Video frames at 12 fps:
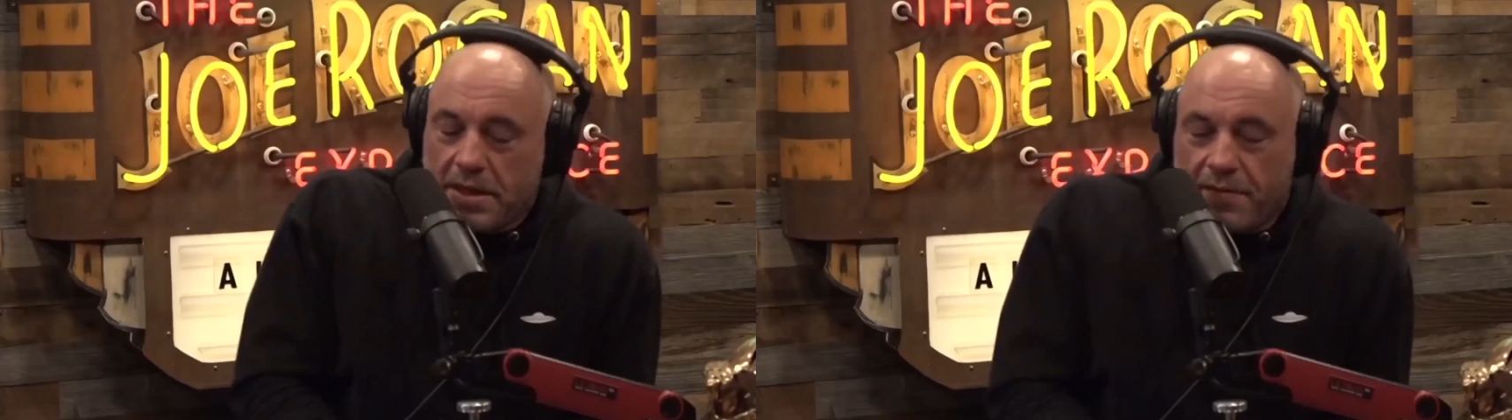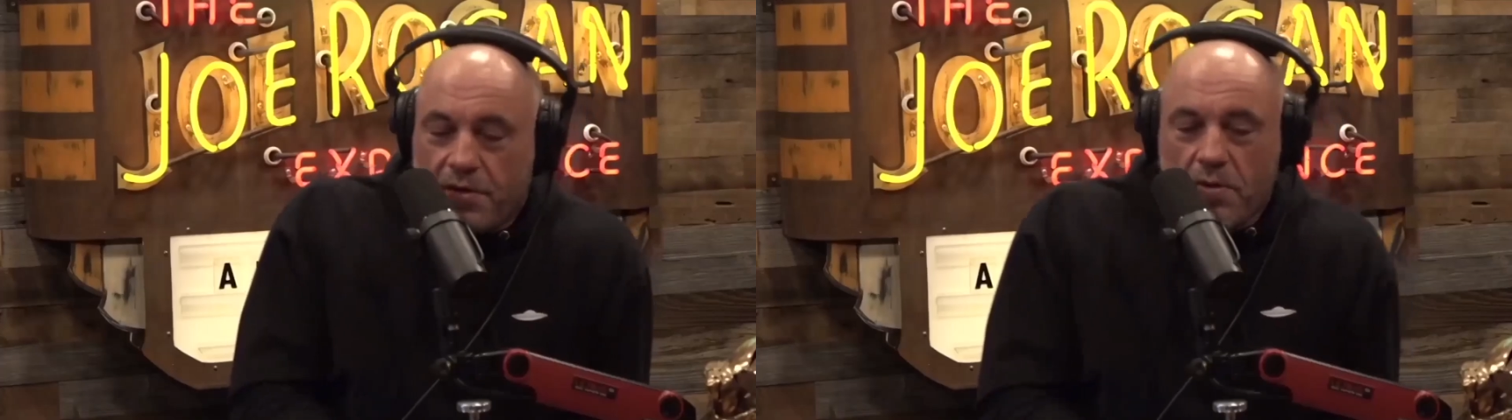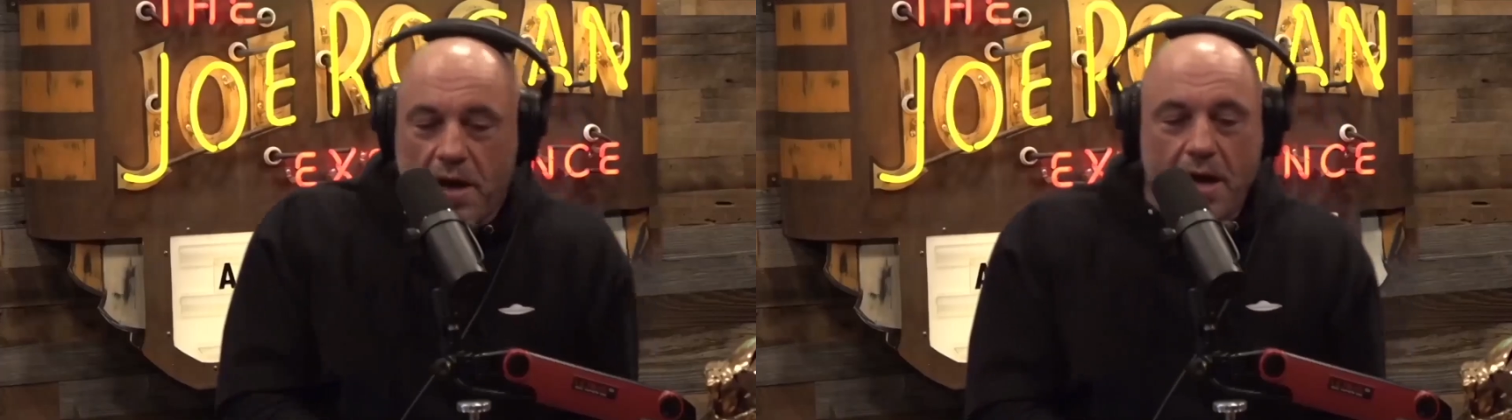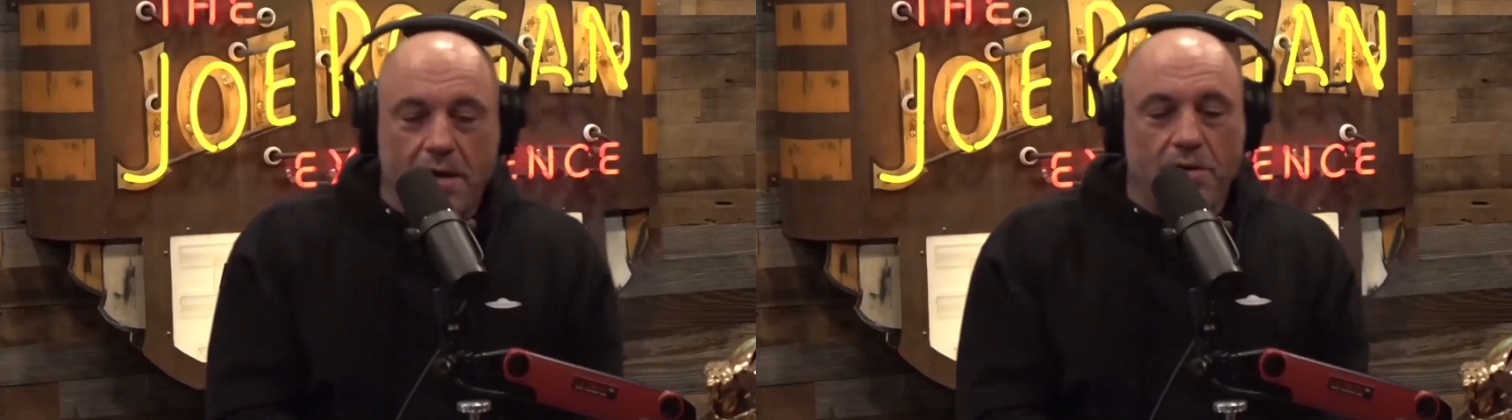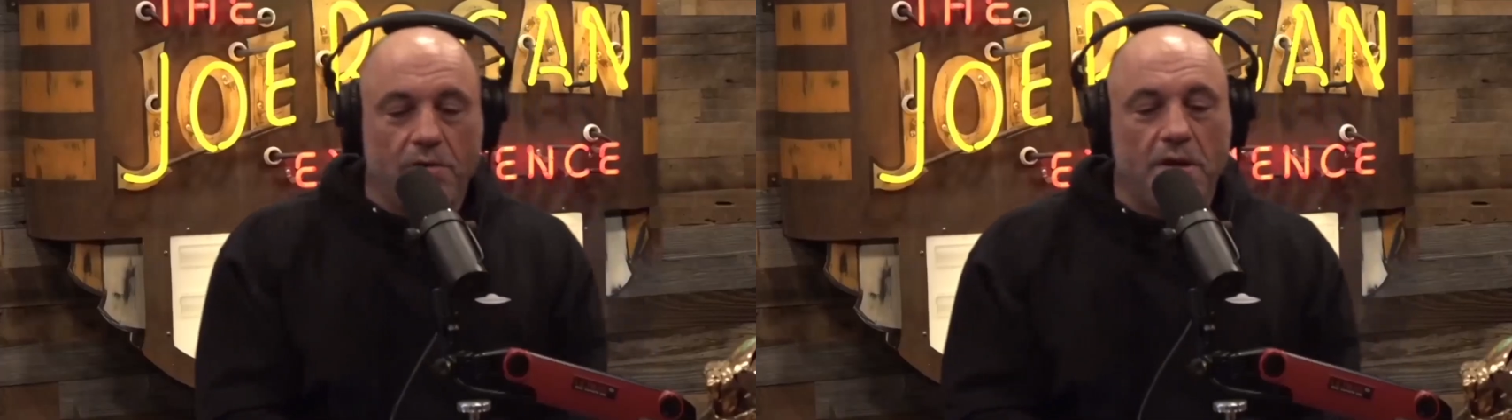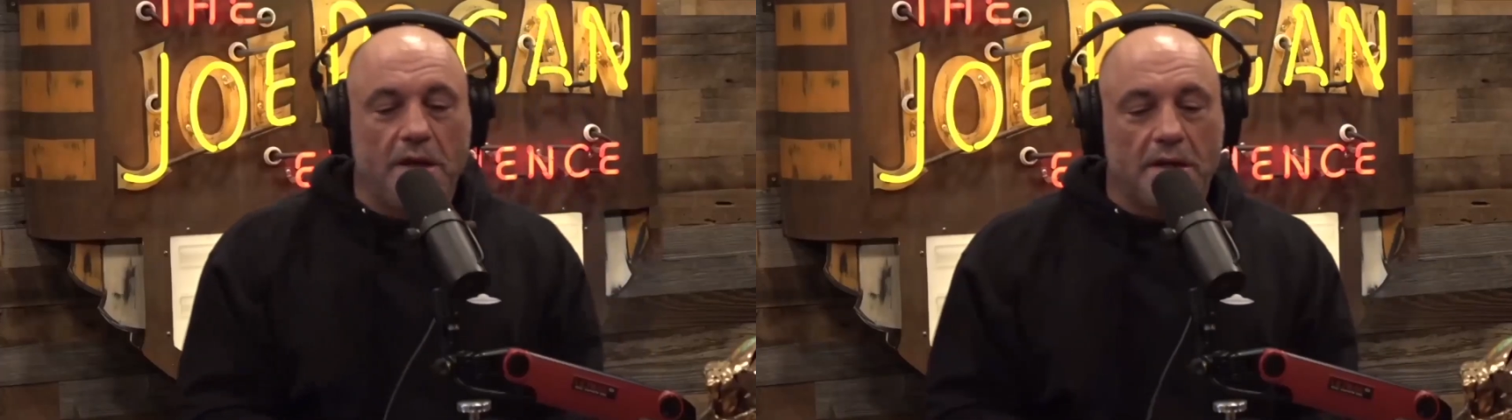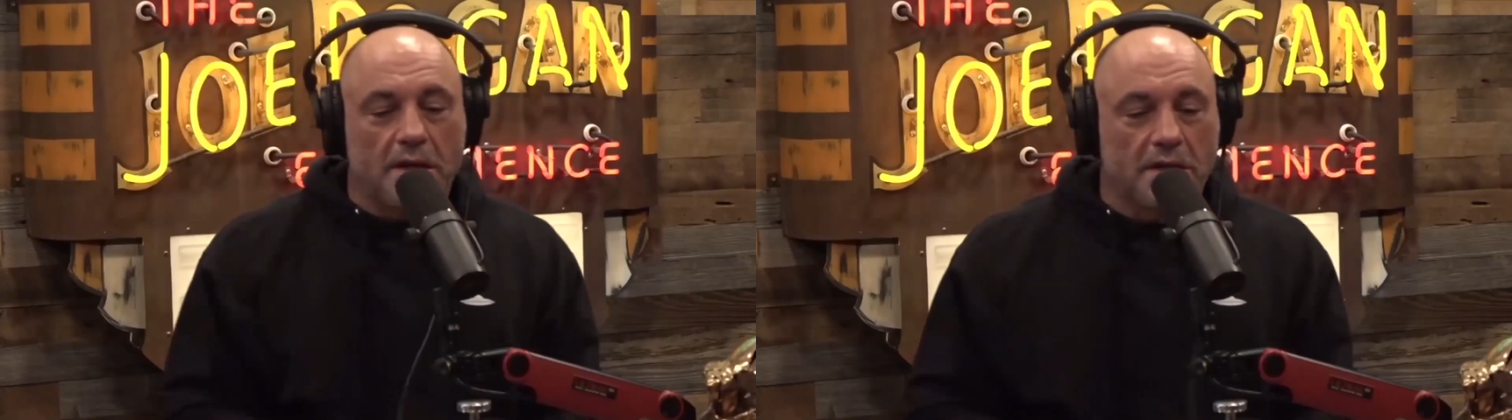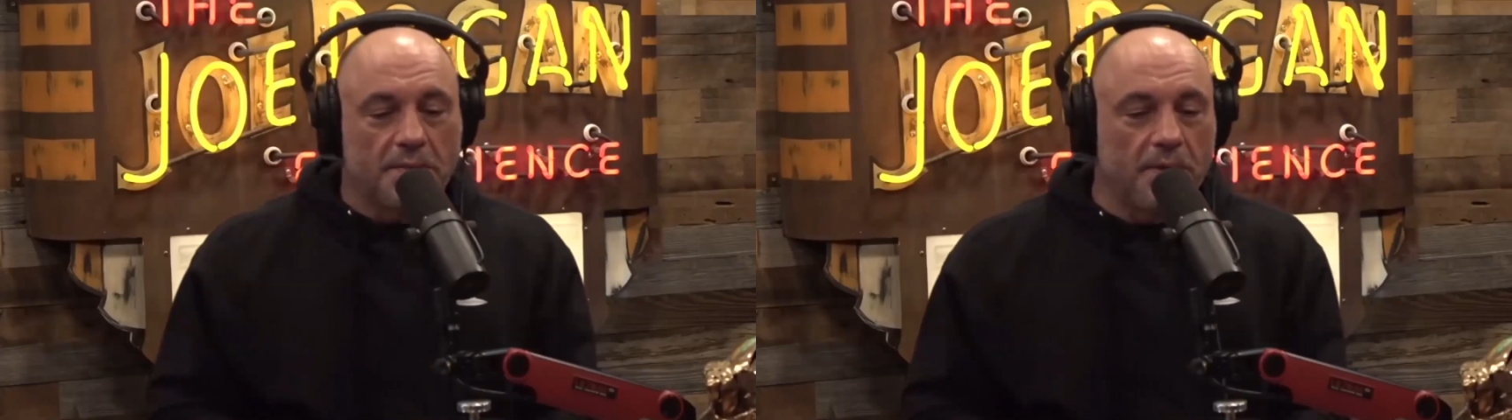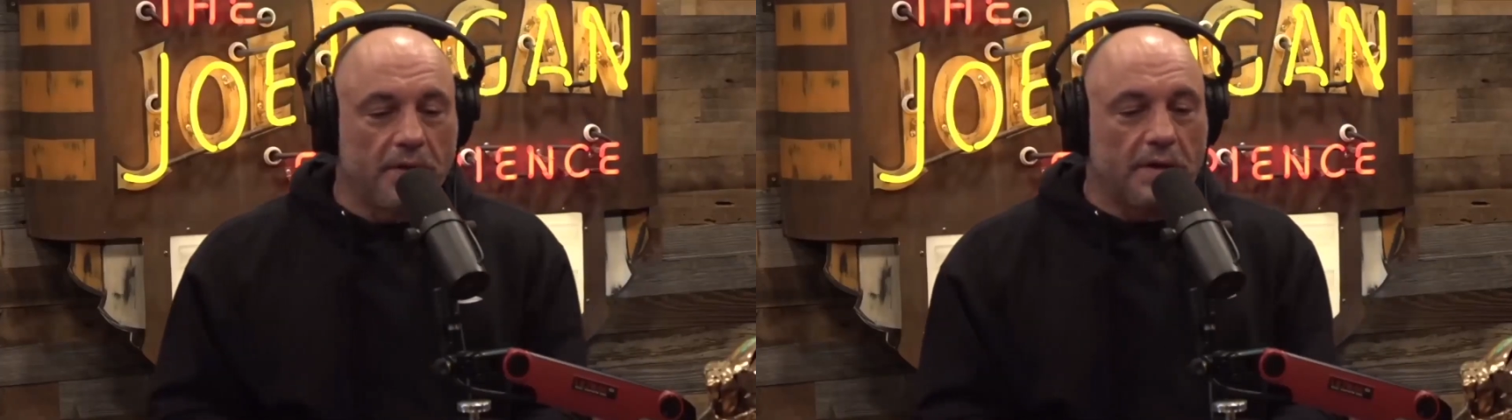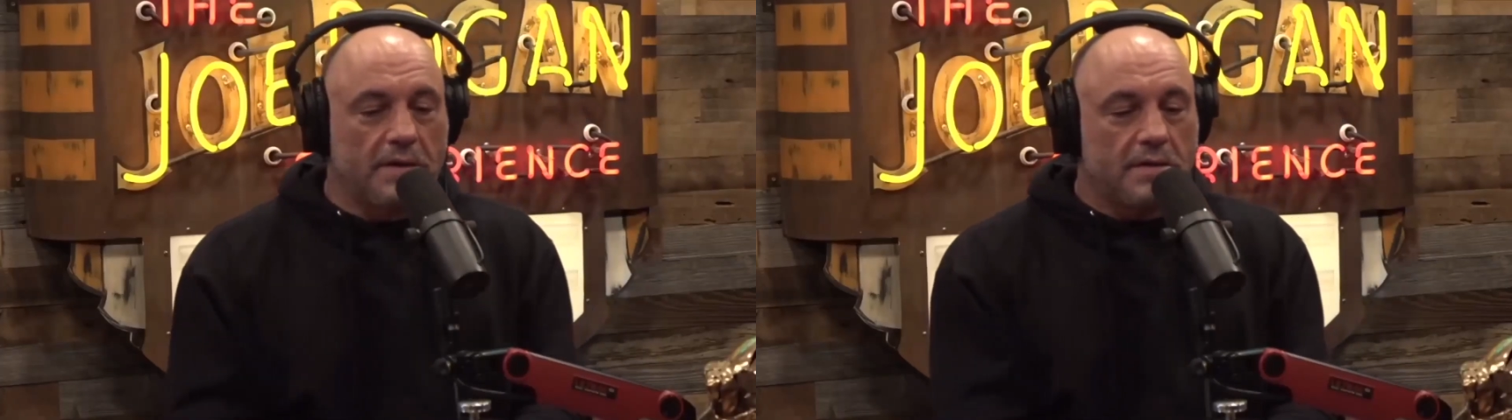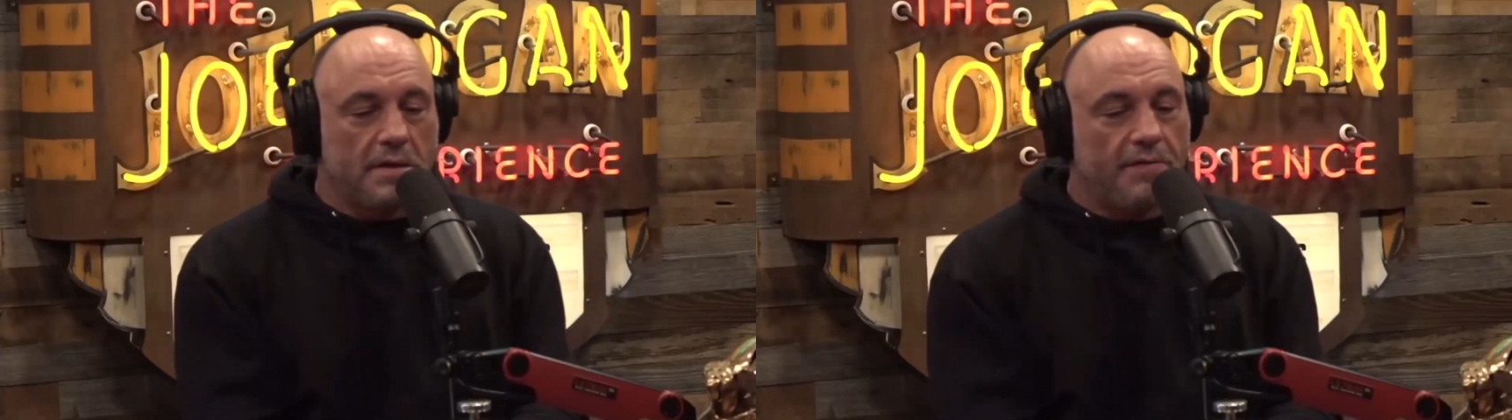if you had a unique experience,